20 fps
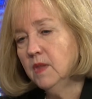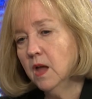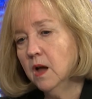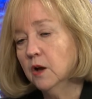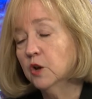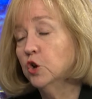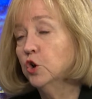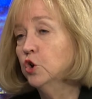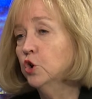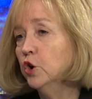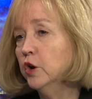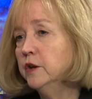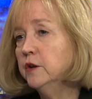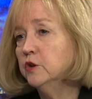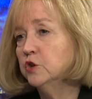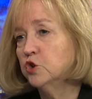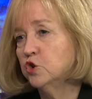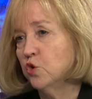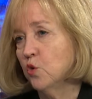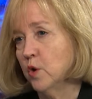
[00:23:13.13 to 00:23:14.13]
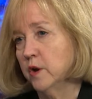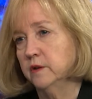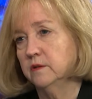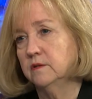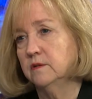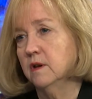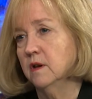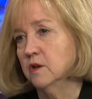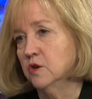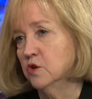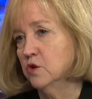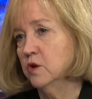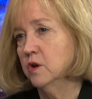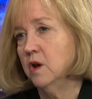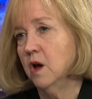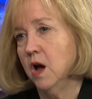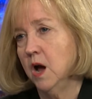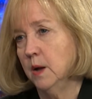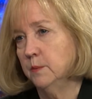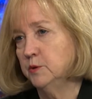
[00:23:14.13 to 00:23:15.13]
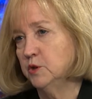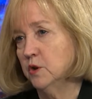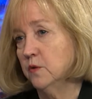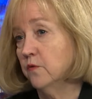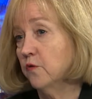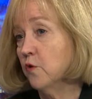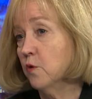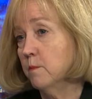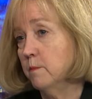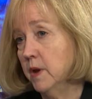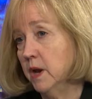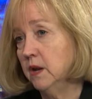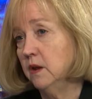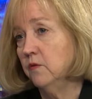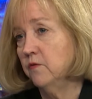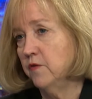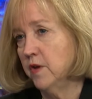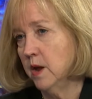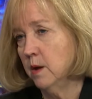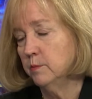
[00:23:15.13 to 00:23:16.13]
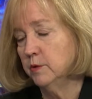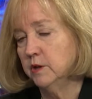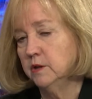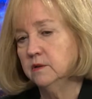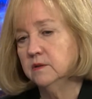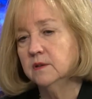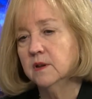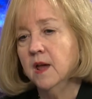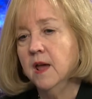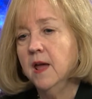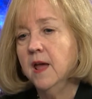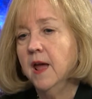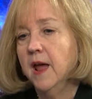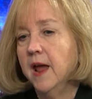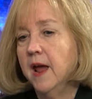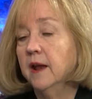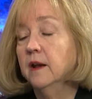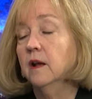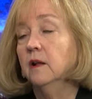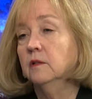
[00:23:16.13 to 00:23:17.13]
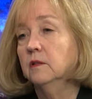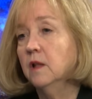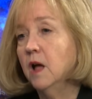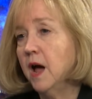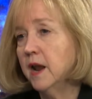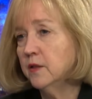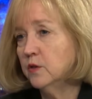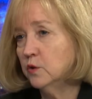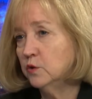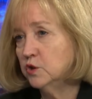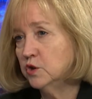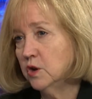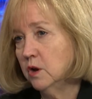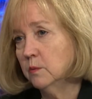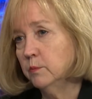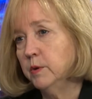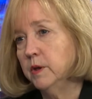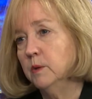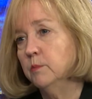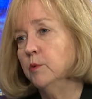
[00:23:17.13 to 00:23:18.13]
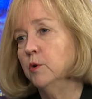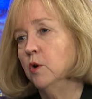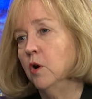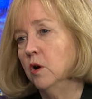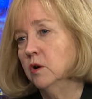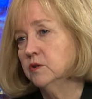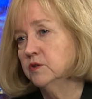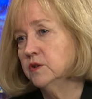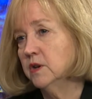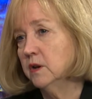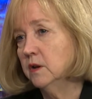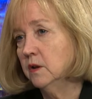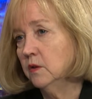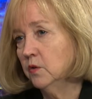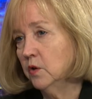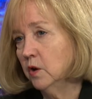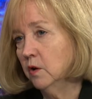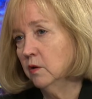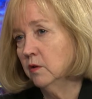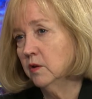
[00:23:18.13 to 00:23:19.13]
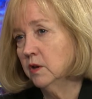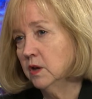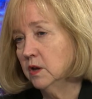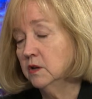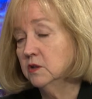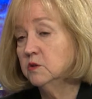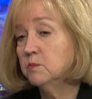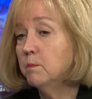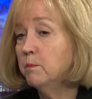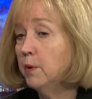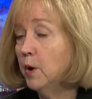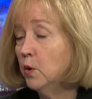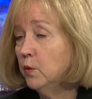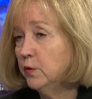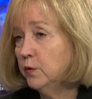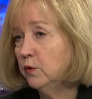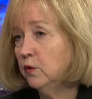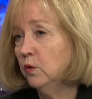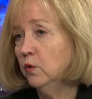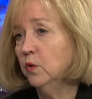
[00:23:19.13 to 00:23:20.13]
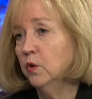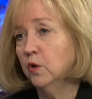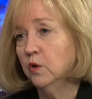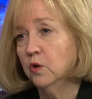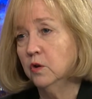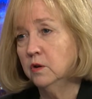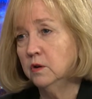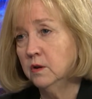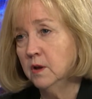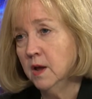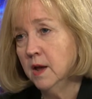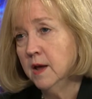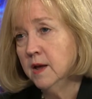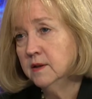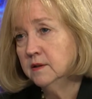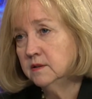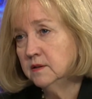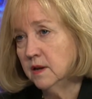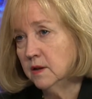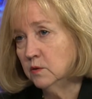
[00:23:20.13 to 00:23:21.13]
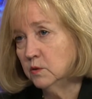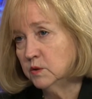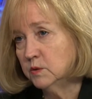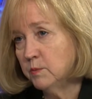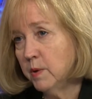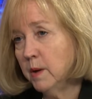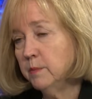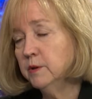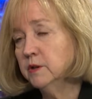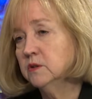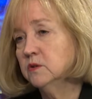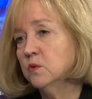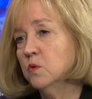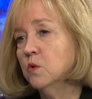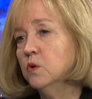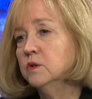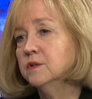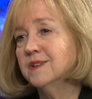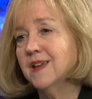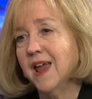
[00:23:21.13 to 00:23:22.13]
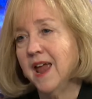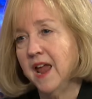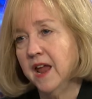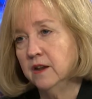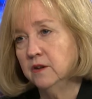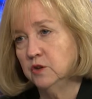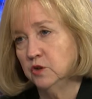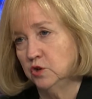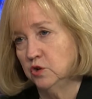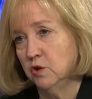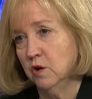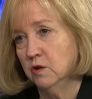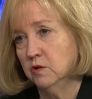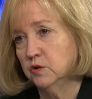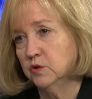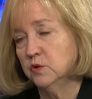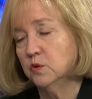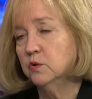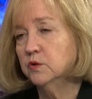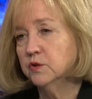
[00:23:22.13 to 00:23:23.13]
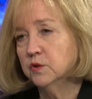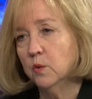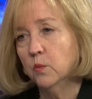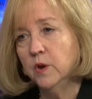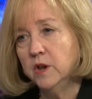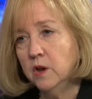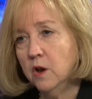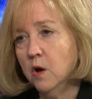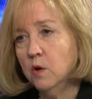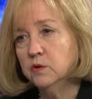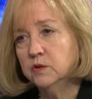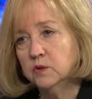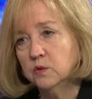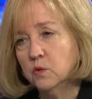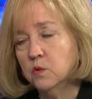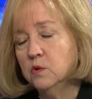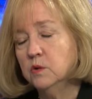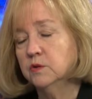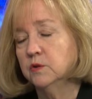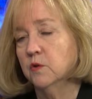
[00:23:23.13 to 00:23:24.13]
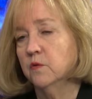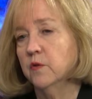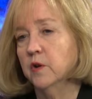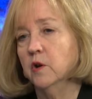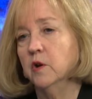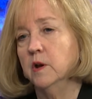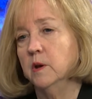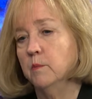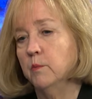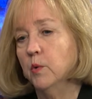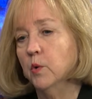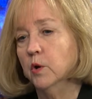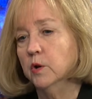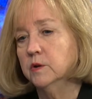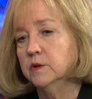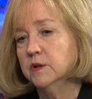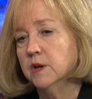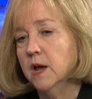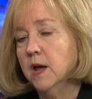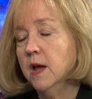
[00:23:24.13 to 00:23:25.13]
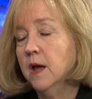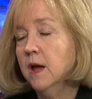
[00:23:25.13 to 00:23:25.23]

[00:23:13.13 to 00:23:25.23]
a good choice, a good option for many families. And a lot of those young people are sending their kids both to the good St. Louis public schools and to charter schools. So we know schools are very important